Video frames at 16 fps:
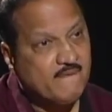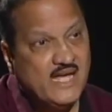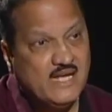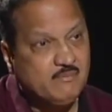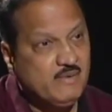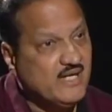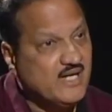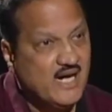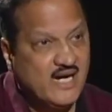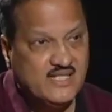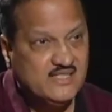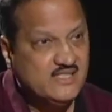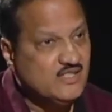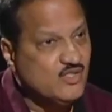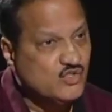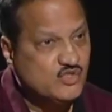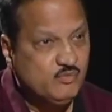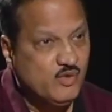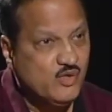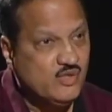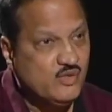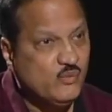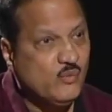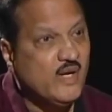And my gardens are not
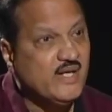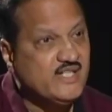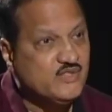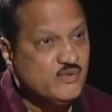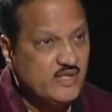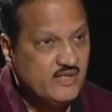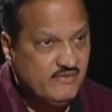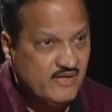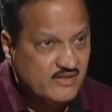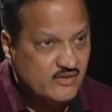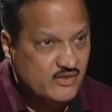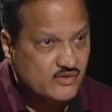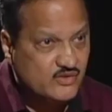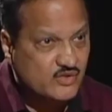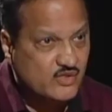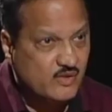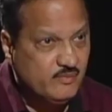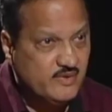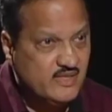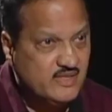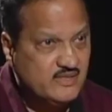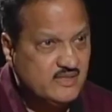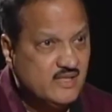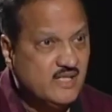small. One is 25,000 square
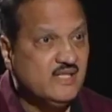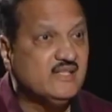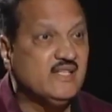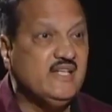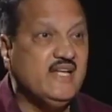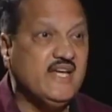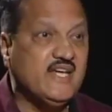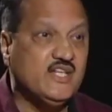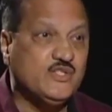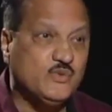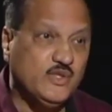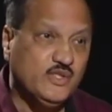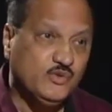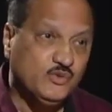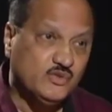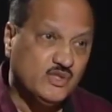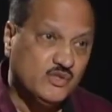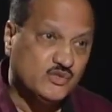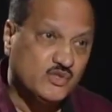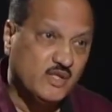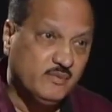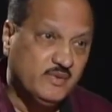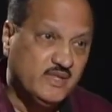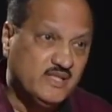meters, the lake is 22,000
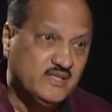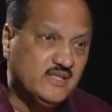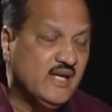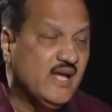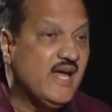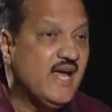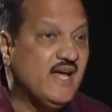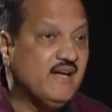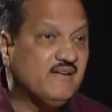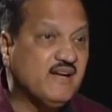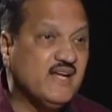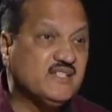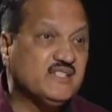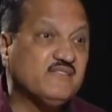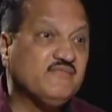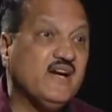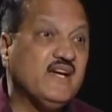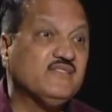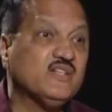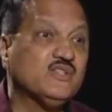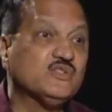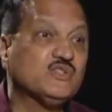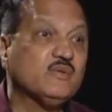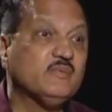square meters and rest are
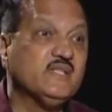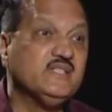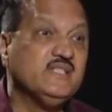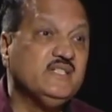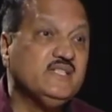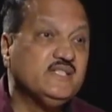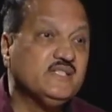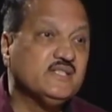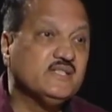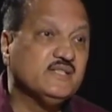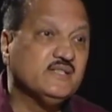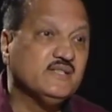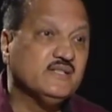5,000 square meters each.